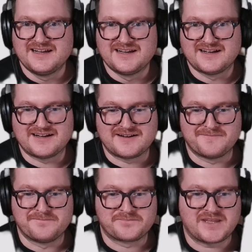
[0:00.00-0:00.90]

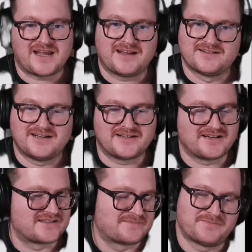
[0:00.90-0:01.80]

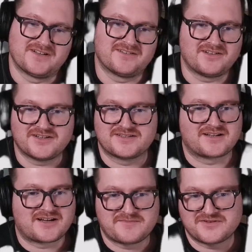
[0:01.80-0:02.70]
I spend a lot of
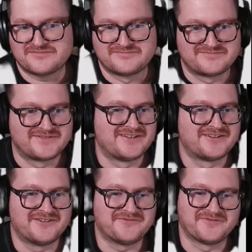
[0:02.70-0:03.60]
time
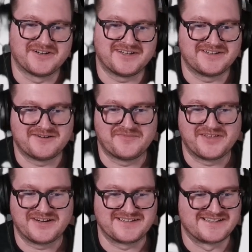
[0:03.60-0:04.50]
on really dumb
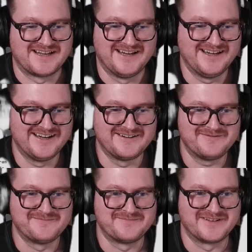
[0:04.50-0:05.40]
things,
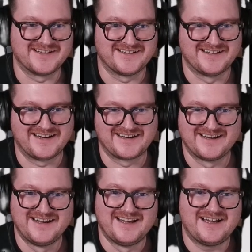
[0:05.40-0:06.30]
but
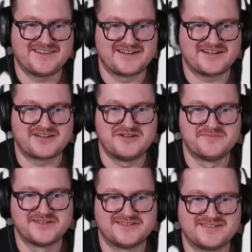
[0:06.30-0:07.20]
I think
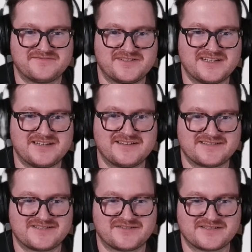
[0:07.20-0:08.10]
cumulatively this
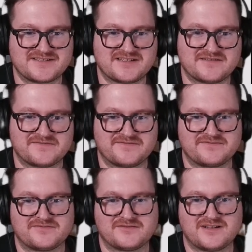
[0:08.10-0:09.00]
sort of
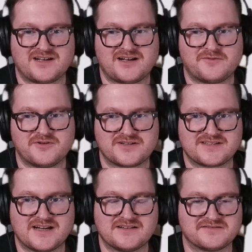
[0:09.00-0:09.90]
stuff works
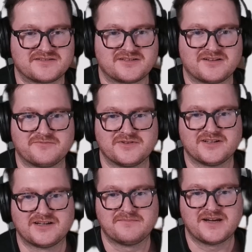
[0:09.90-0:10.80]
out to
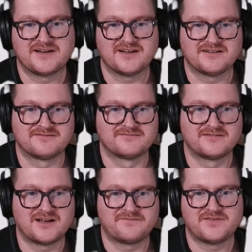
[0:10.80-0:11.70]
really make it
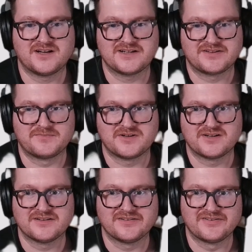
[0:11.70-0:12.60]
a fun
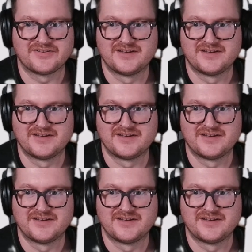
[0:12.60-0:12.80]
experience.